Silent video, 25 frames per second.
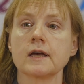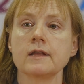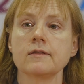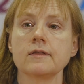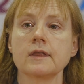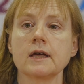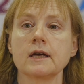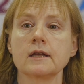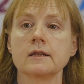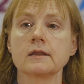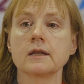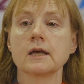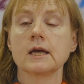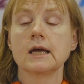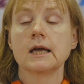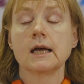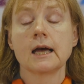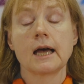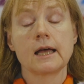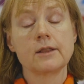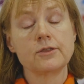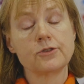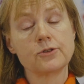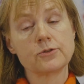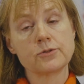And then
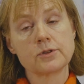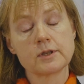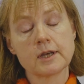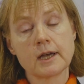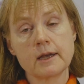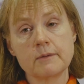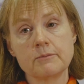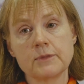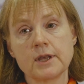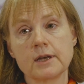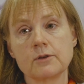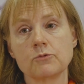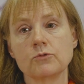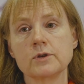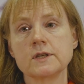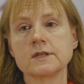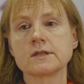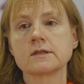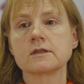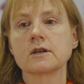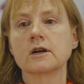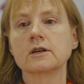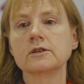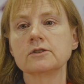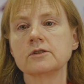at the time that we
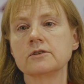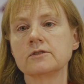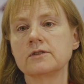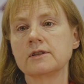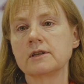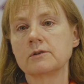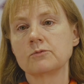started,